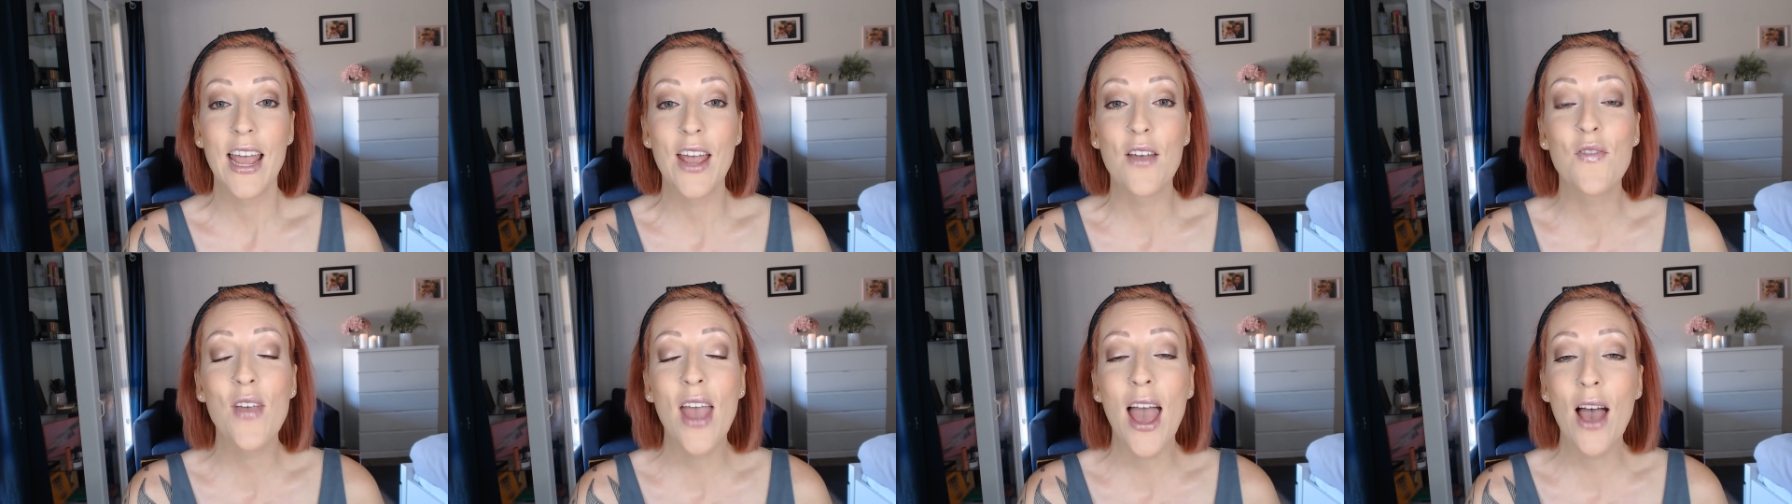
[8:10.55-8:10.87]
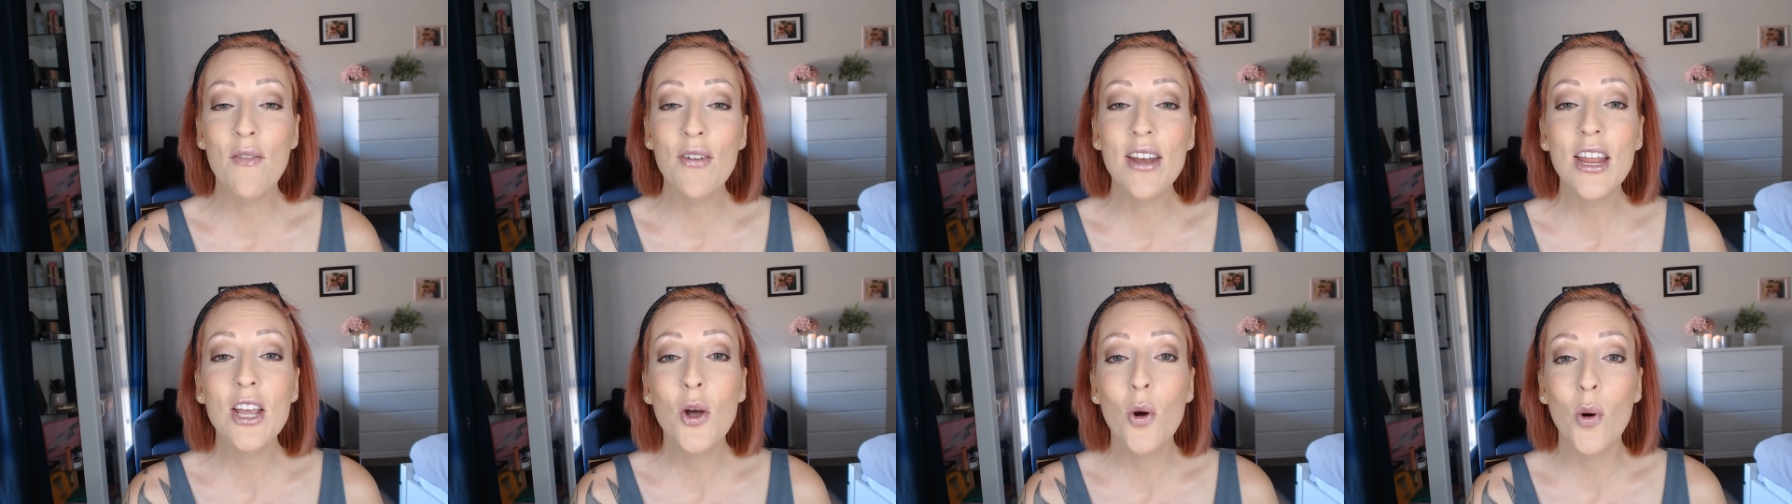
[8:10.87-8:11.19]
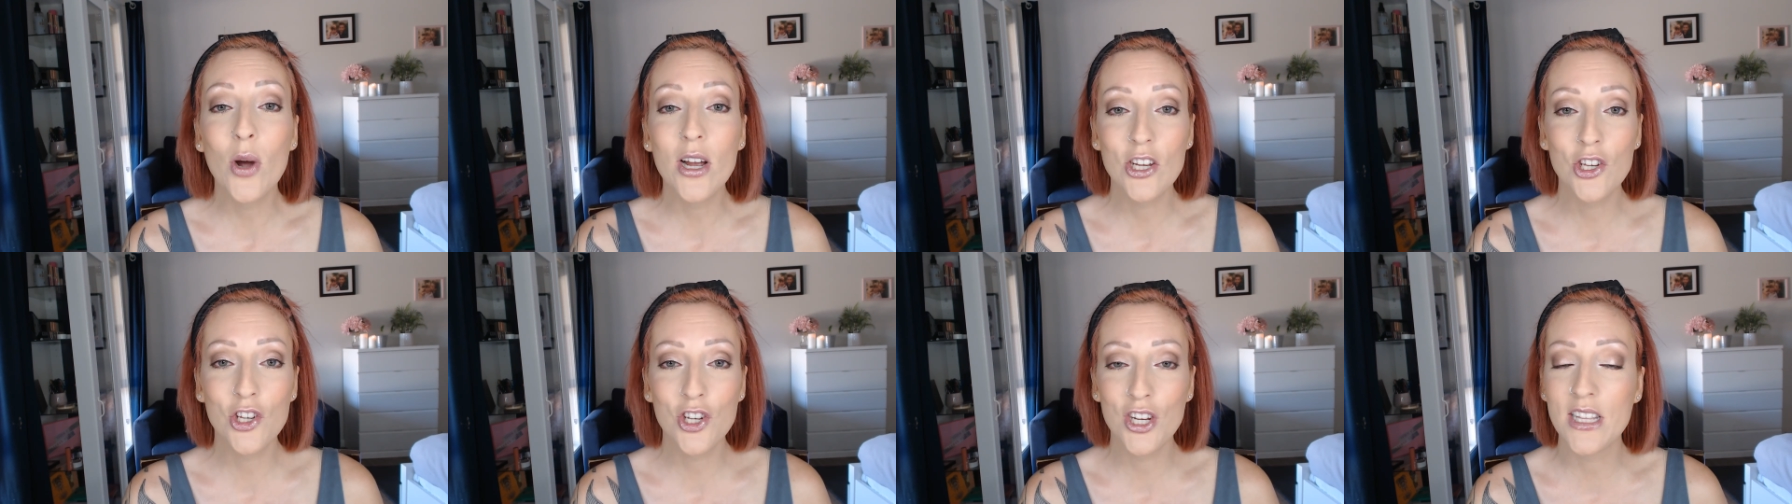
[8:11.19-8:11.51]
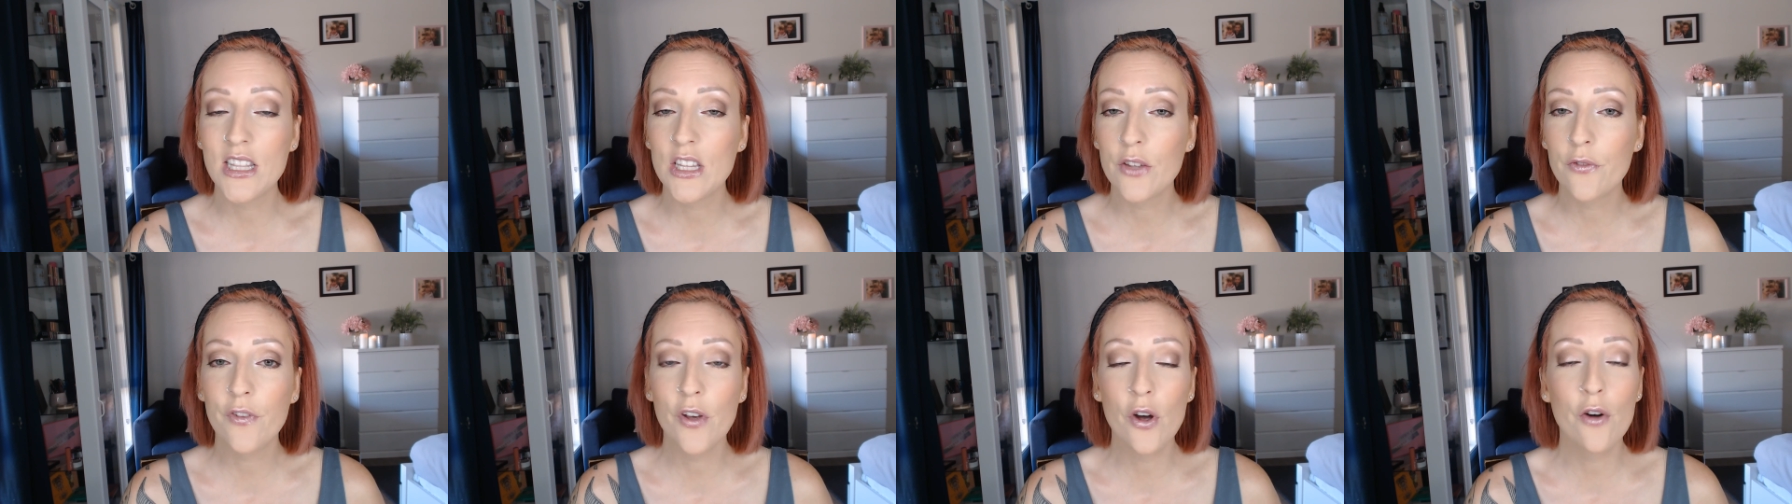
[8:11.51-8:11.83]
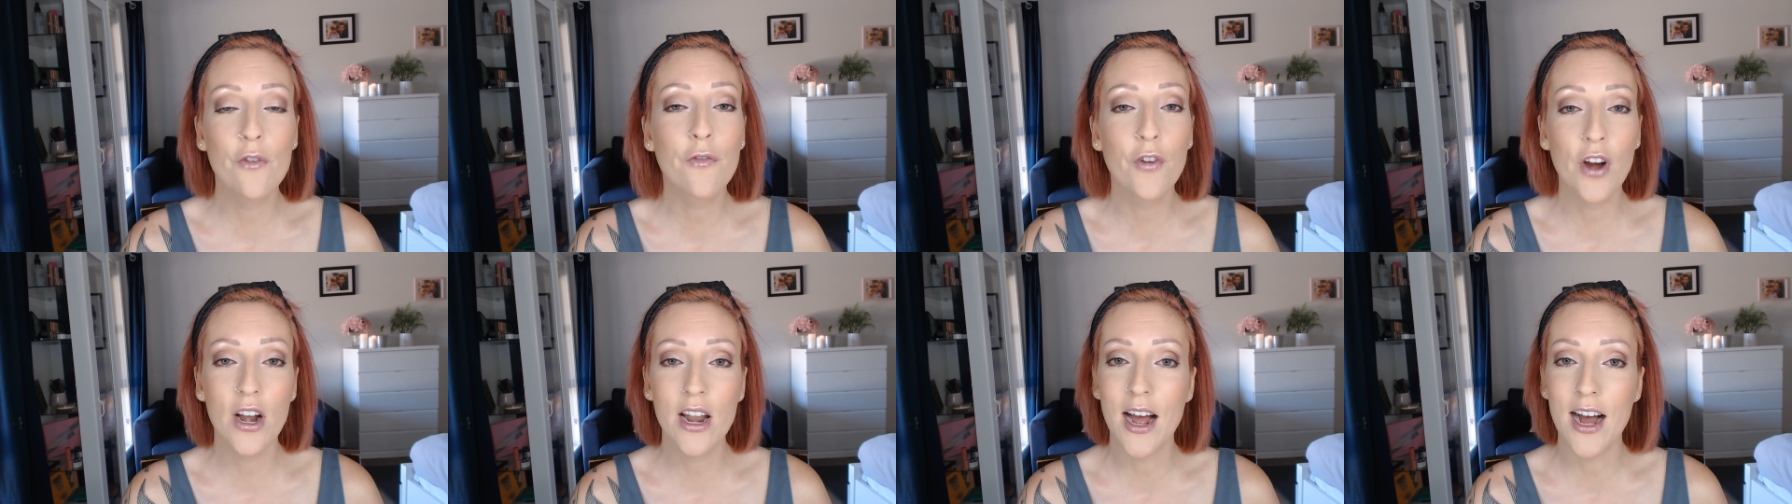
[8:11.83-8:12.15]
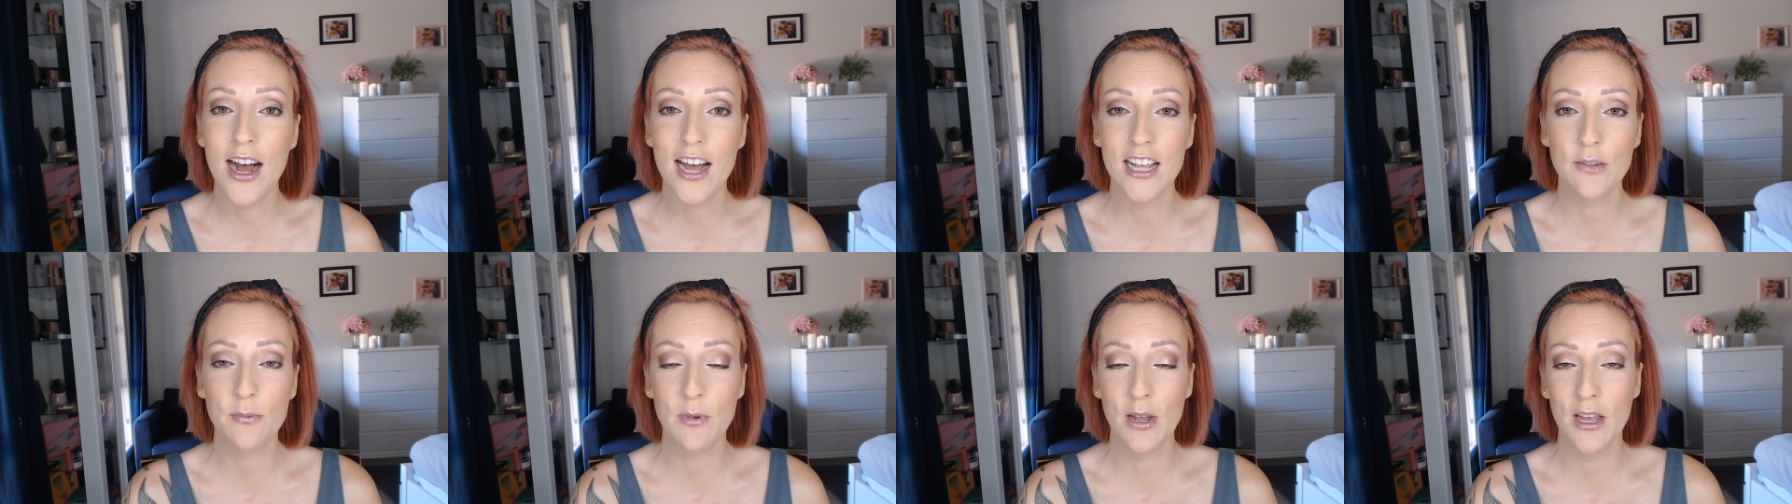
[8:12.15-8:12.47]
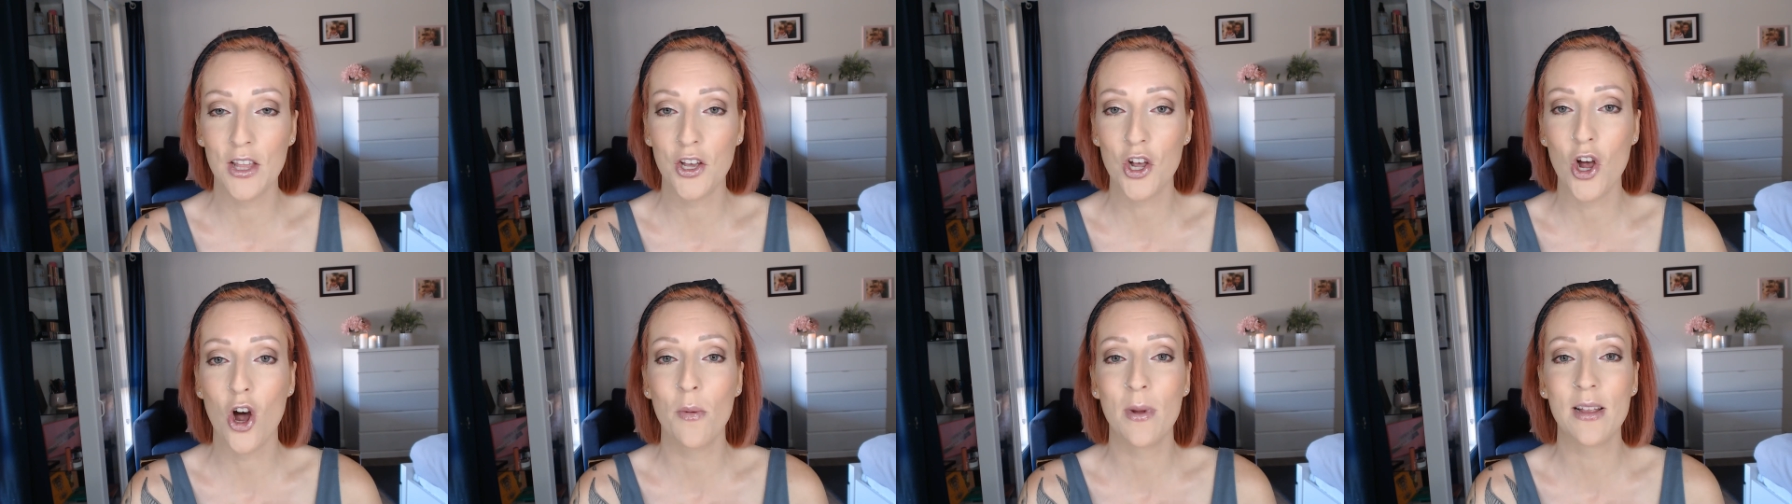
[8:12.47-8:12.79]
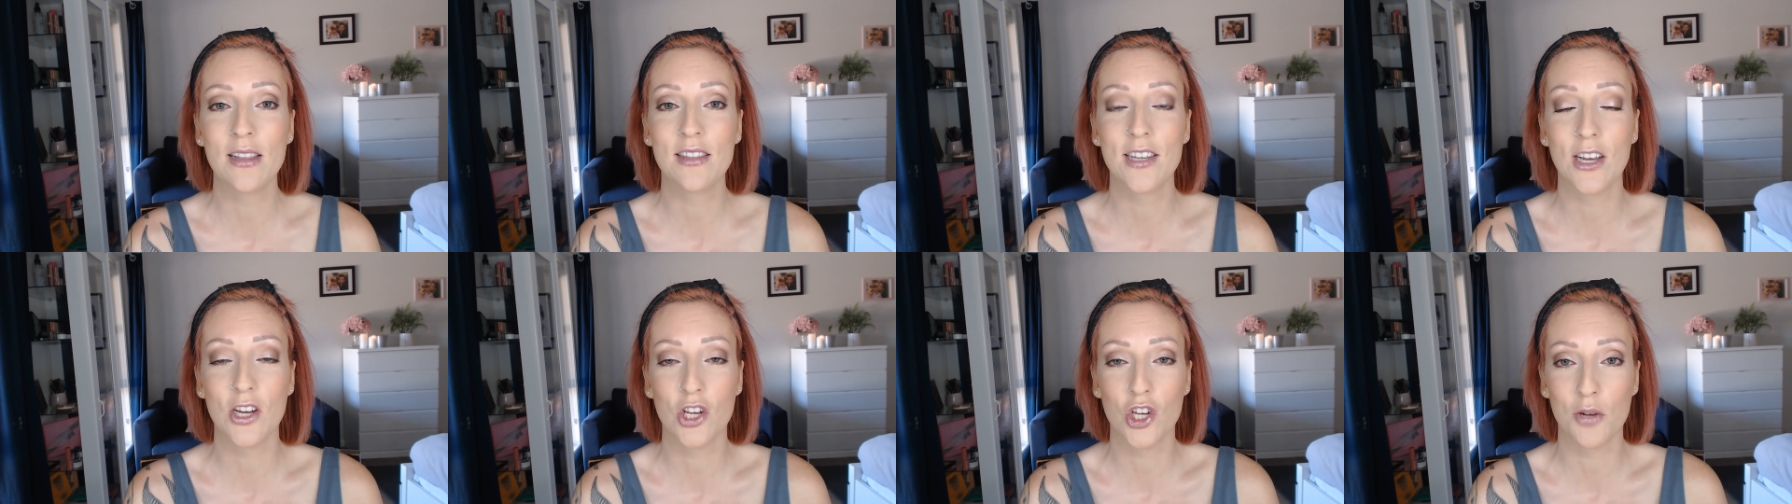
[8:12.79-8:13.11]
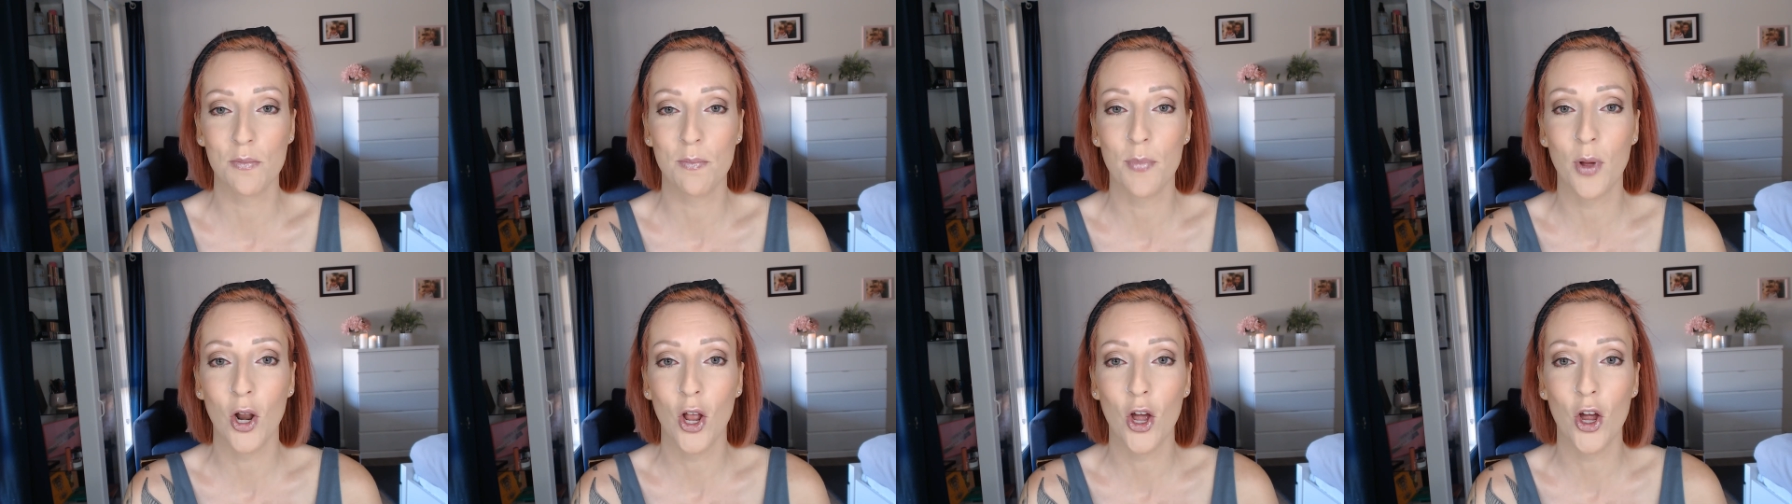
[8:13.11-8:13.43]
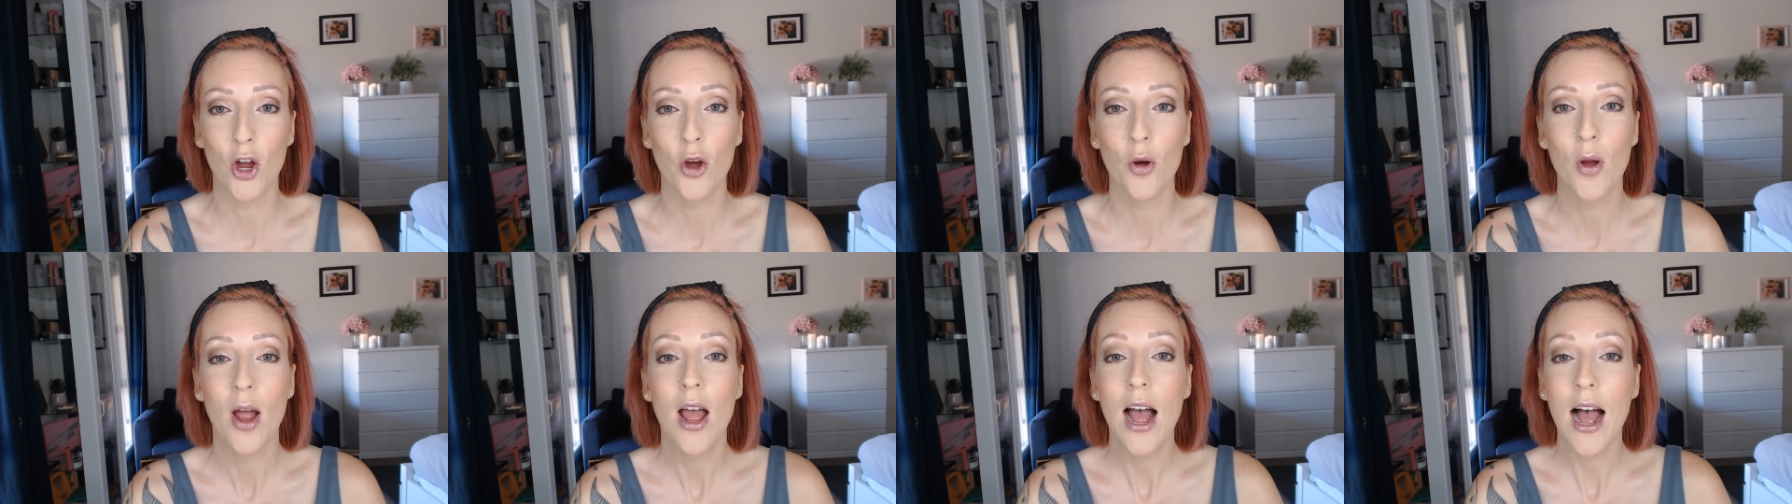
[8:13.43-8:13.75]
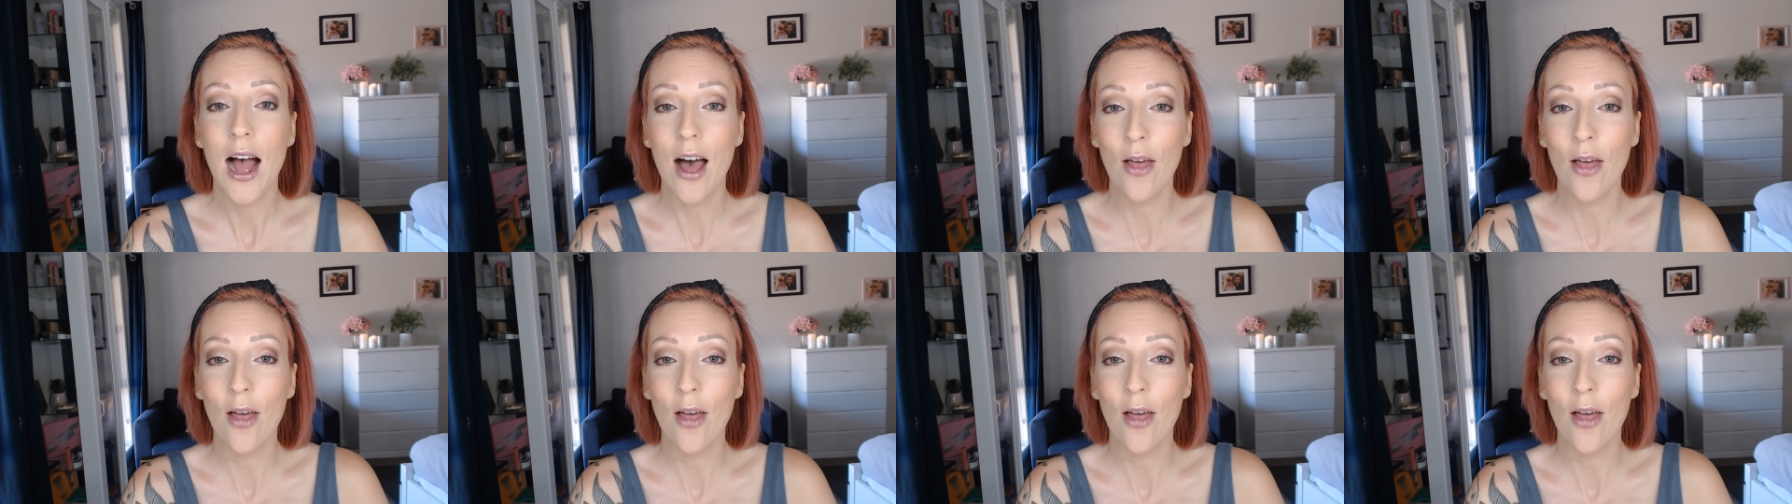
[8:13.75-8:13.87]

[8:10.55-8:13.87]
If you have any questions, feel free to ask me in the comments section below.